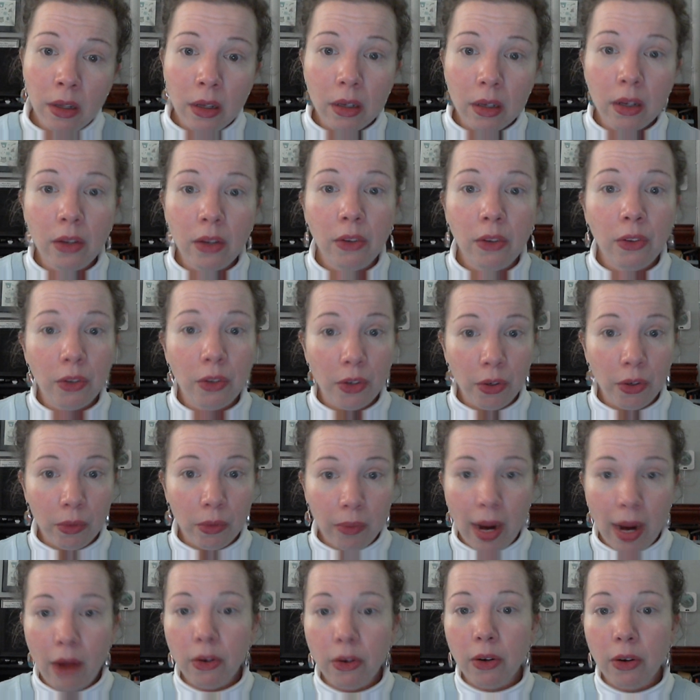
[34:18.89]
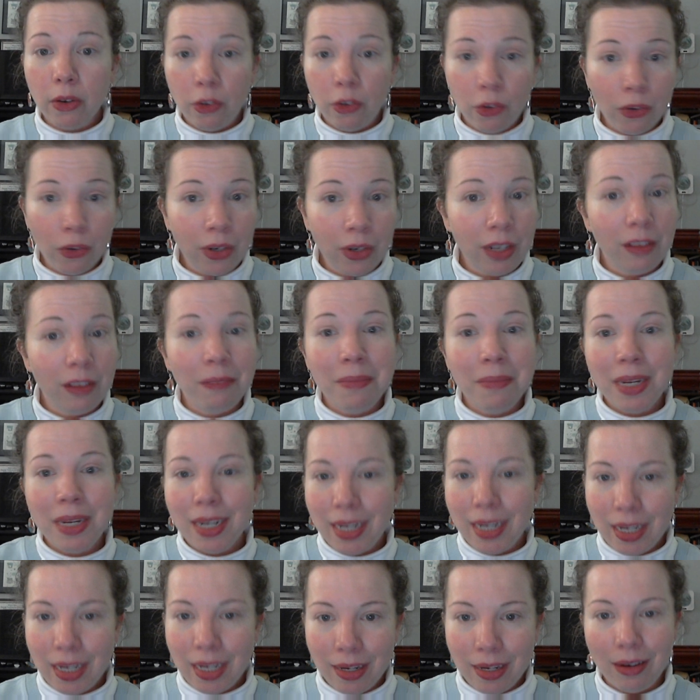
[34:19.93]
because your router is
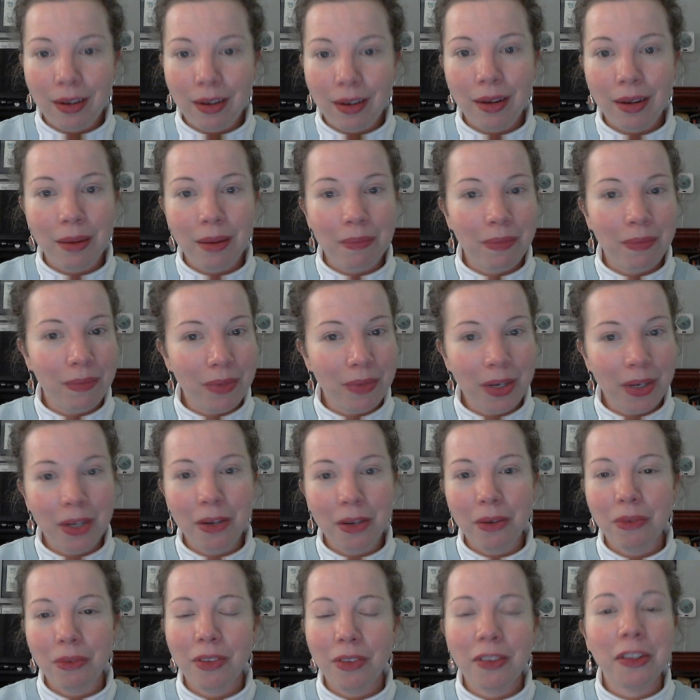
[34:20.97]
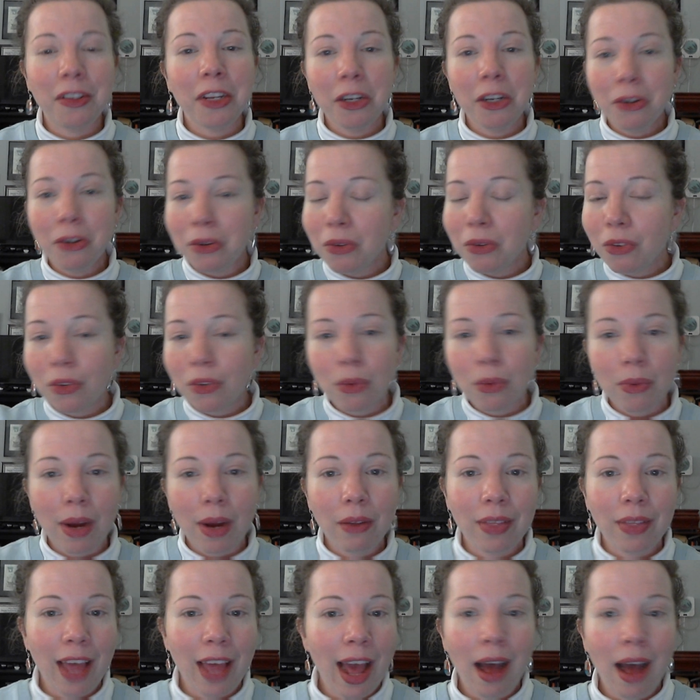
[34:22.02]
transmitting, you know, signals
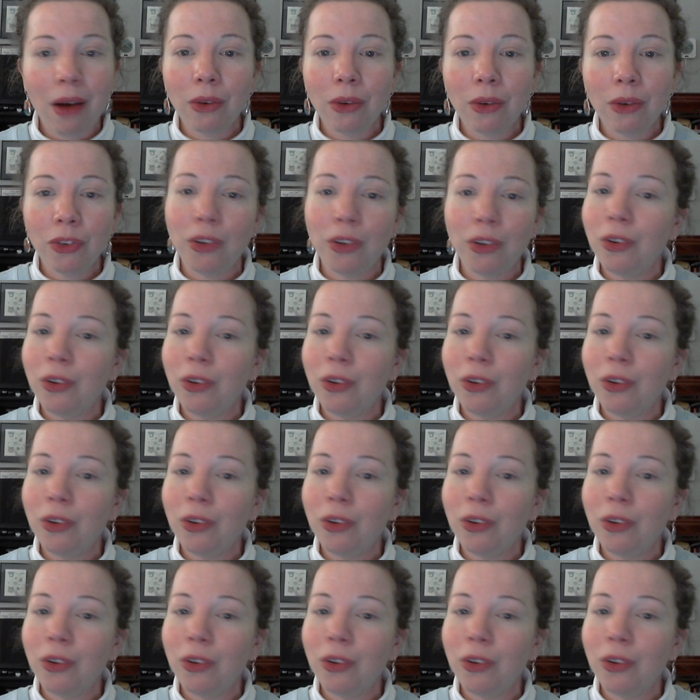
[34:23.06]
throughout the house.